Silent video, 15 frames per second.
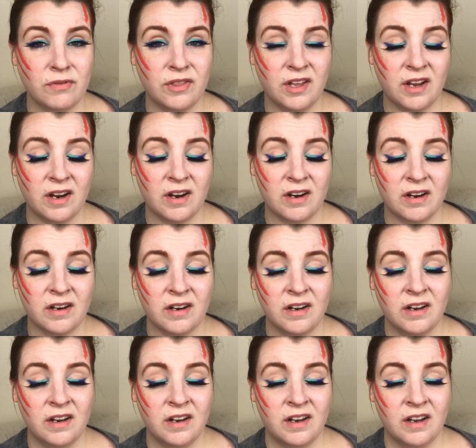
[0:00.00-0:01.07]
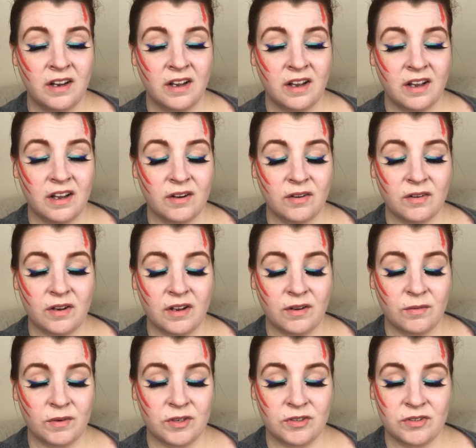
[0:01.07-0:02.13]
out there,
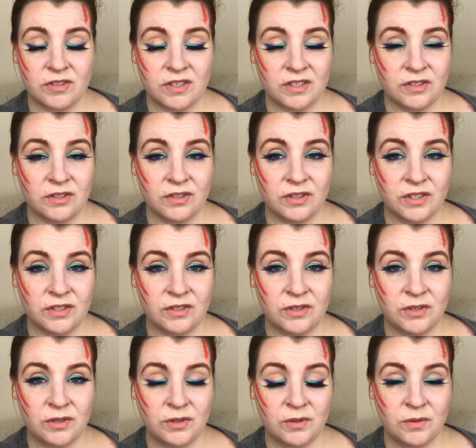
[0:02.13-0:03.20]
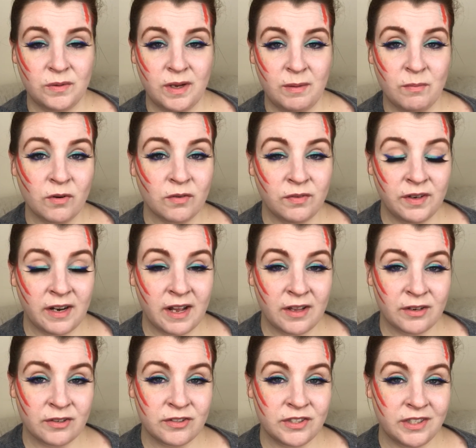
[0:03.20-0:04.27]
which has turned into a morphine
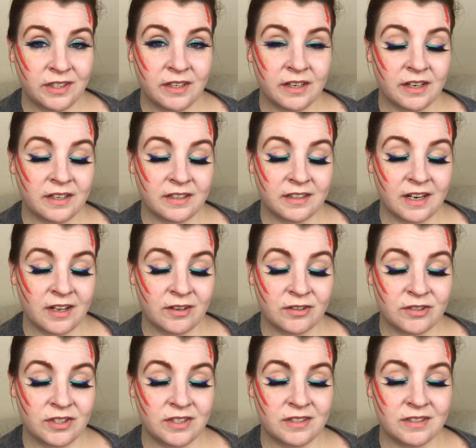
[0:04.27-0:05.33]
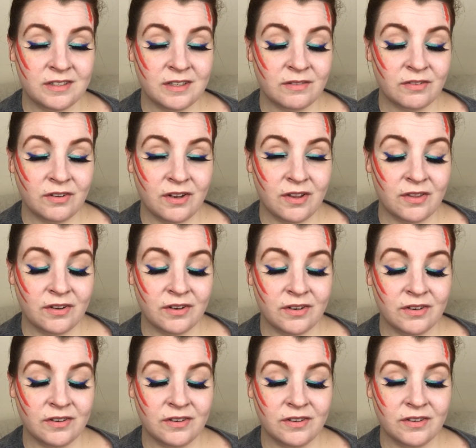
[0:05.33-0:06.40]
allergy and an allergy to several
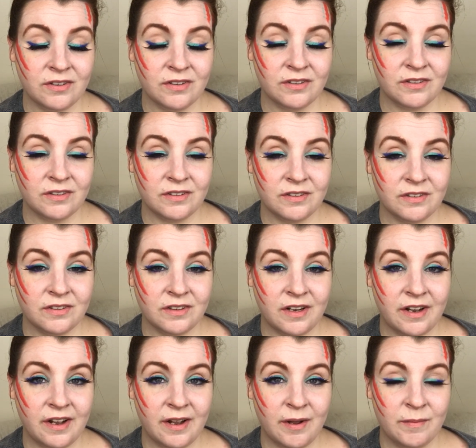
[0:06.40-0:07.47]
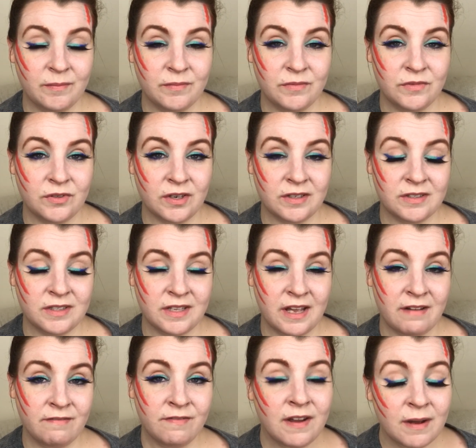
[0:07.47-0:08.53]
other drugs in
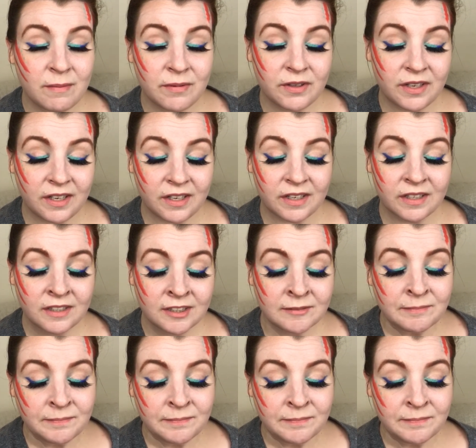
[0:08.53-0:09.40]
that family.